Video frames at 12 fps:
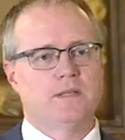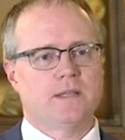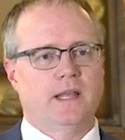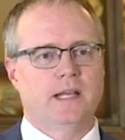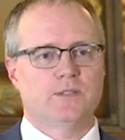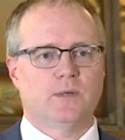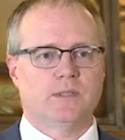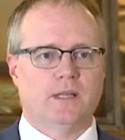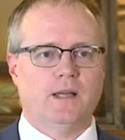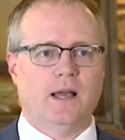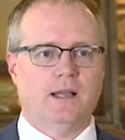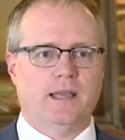is that Hendrik de
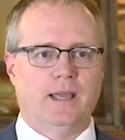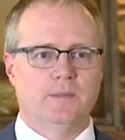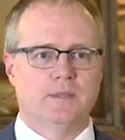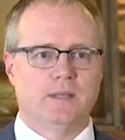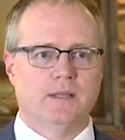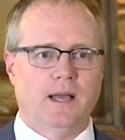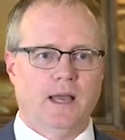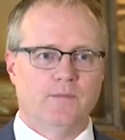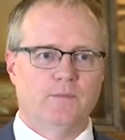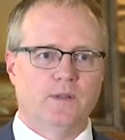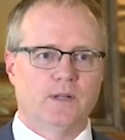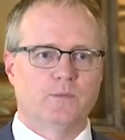Cock came into
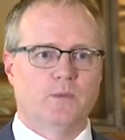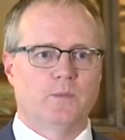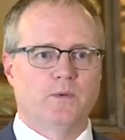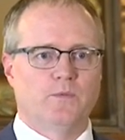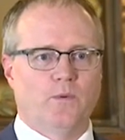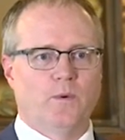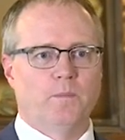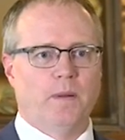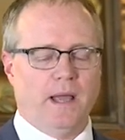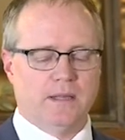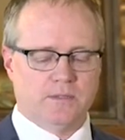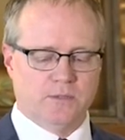conflict with Reformed
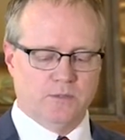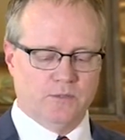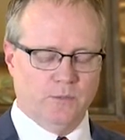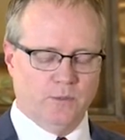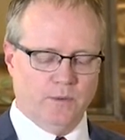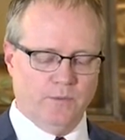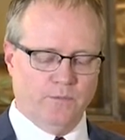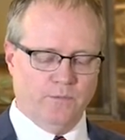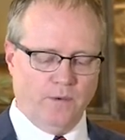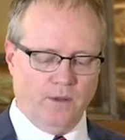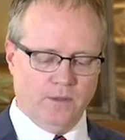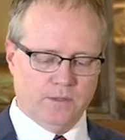pastors who were
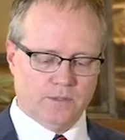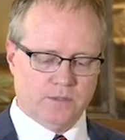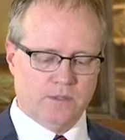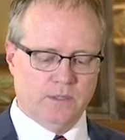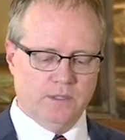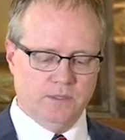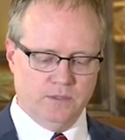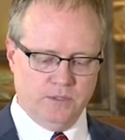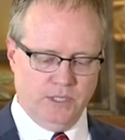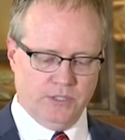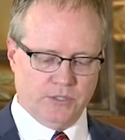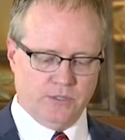false
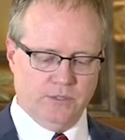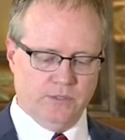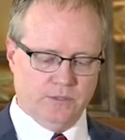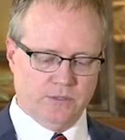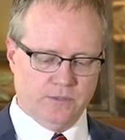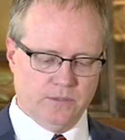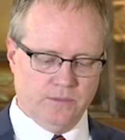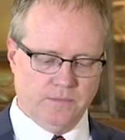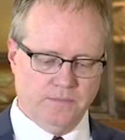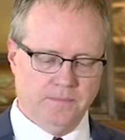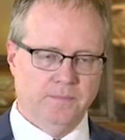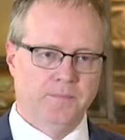teachers.
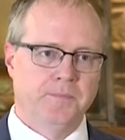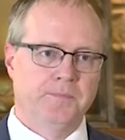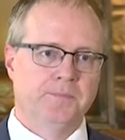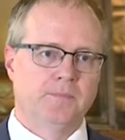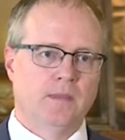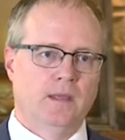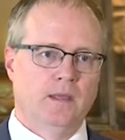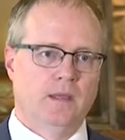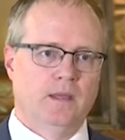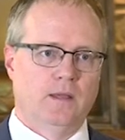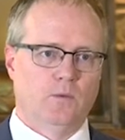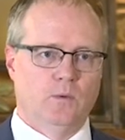
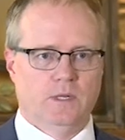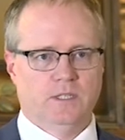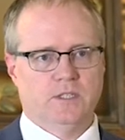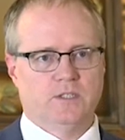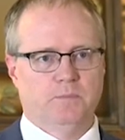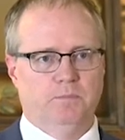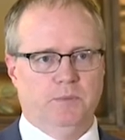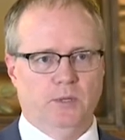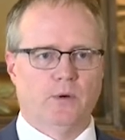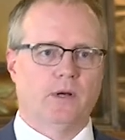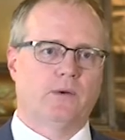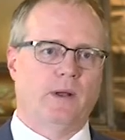Religious
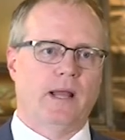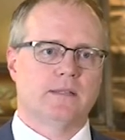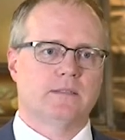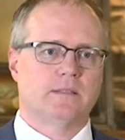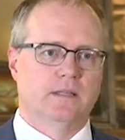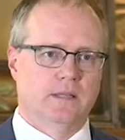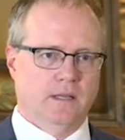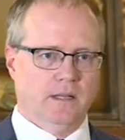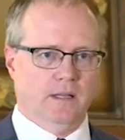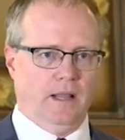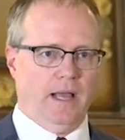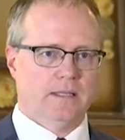bureaucrats in the
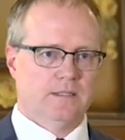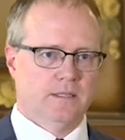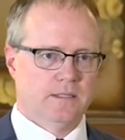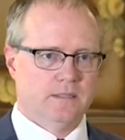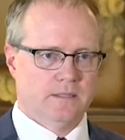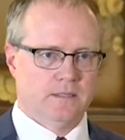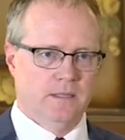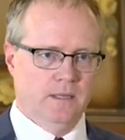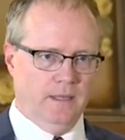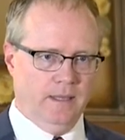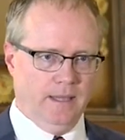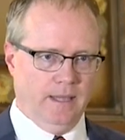classes
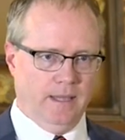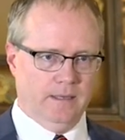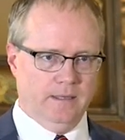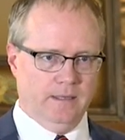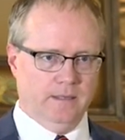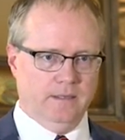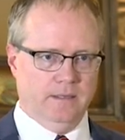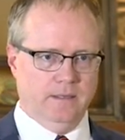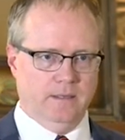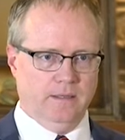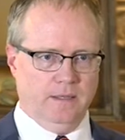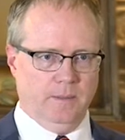and in
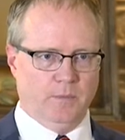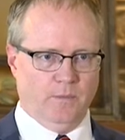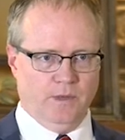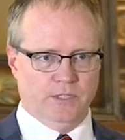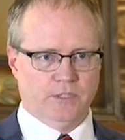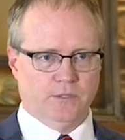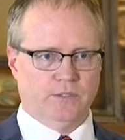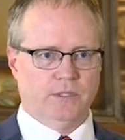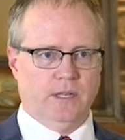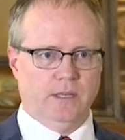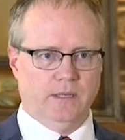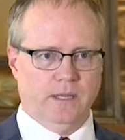the provincial
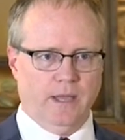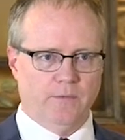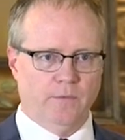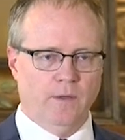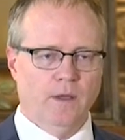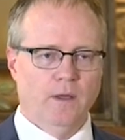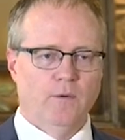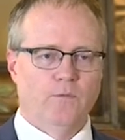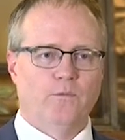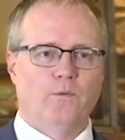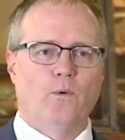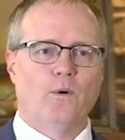synod gave
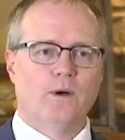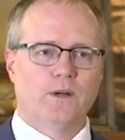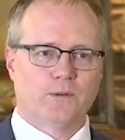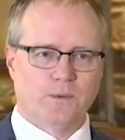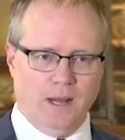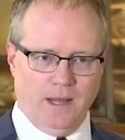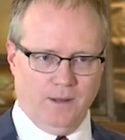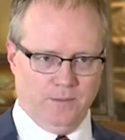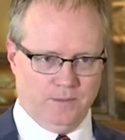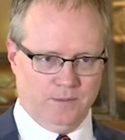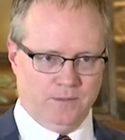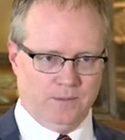four
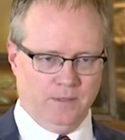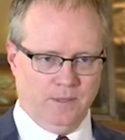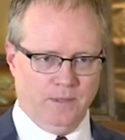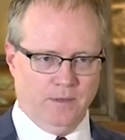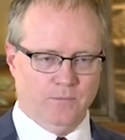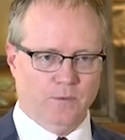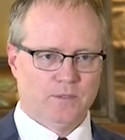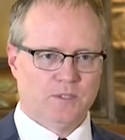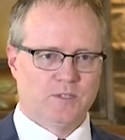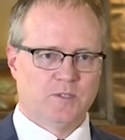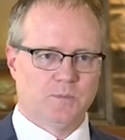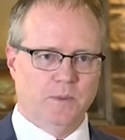grounds for
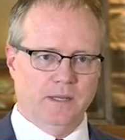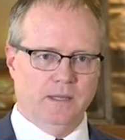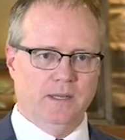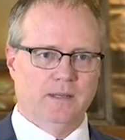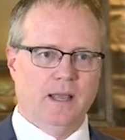suspending